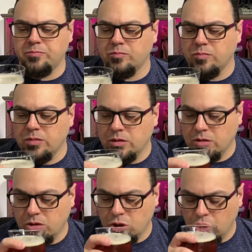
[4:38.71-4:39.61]

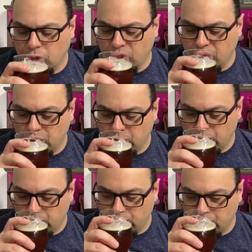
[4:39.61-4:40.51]

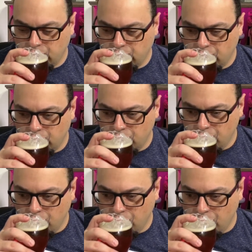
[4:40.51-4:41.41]

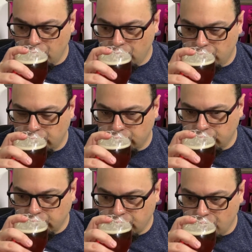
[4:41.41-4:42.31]

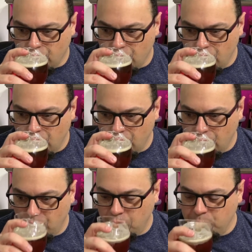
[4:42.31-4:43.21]

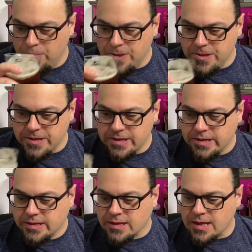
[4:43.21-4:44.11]

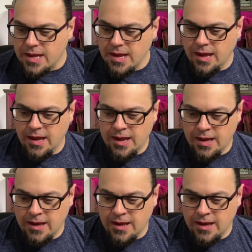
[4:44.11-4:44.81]
(no one is talking)